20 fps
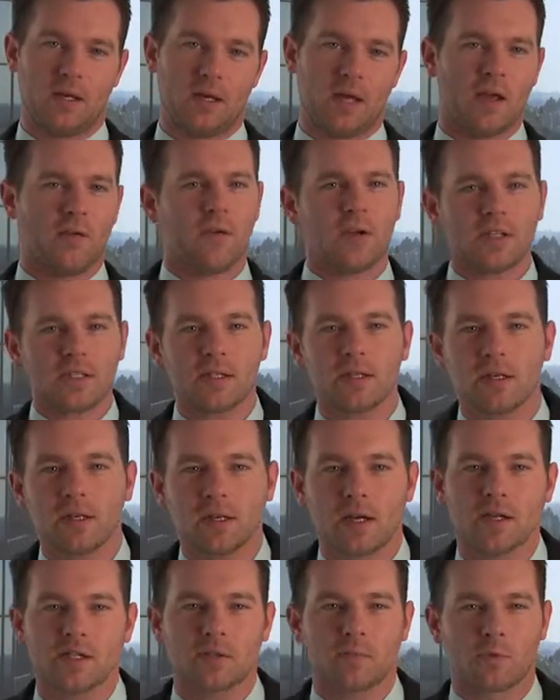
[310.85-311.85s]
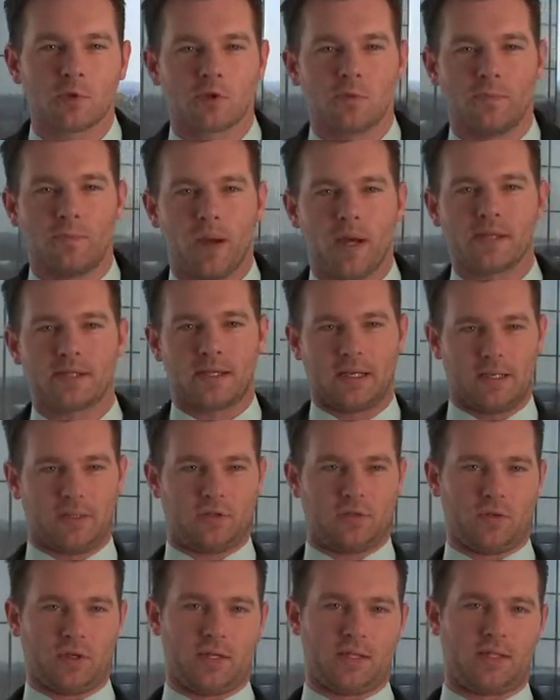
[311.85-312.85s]
If it's in the customer's best
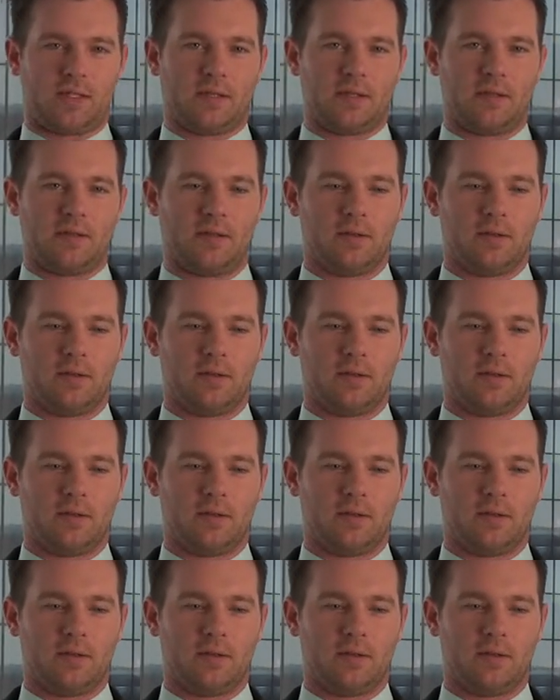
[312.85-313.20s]
interest,